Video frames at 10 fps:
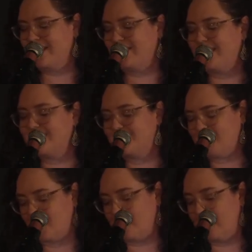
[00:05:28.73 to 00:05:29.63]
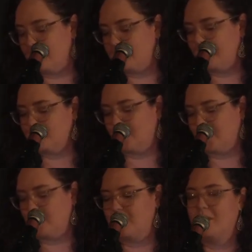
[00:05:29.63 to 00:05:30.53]
Ladies and gentlemen, please
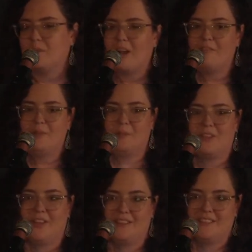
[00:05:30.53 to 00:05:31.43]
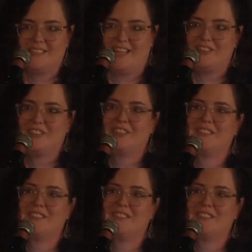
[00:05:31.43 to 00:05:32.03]
welcome Ralph Blumenthal to the stage.